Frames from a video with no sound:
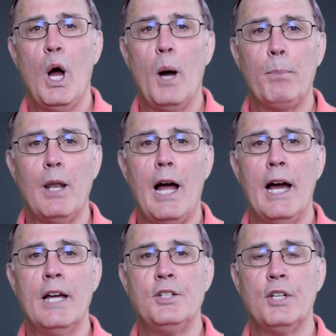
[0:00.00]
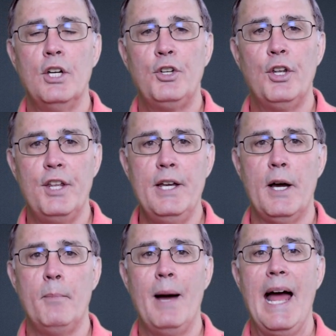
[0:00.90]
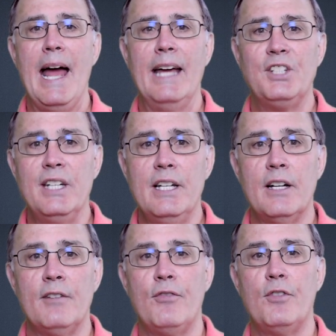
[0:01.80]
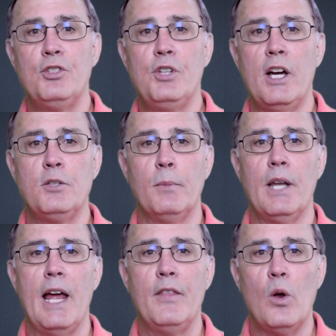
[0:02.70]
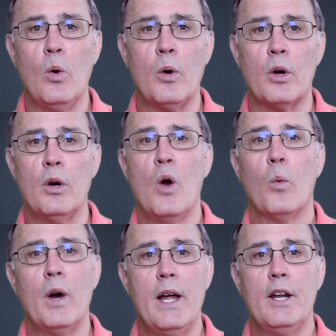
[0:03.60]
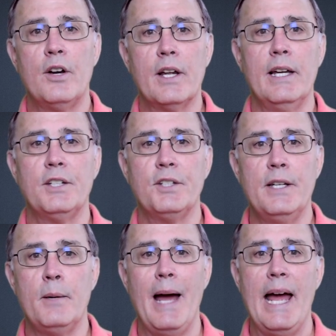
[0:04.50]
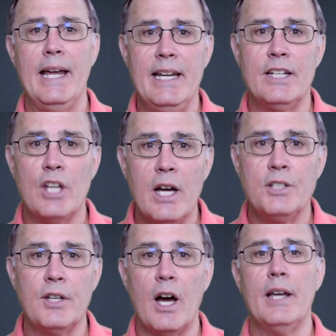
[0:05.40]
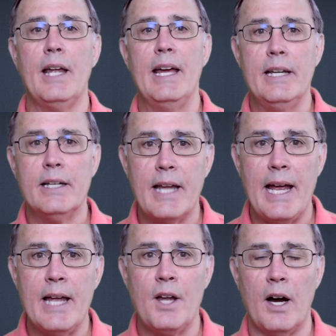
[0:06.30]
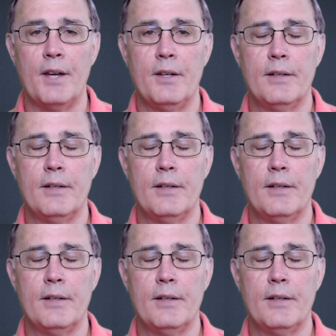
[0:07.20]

applies to them as if the judgment and the order were entered against them. And it does not, and it cannot.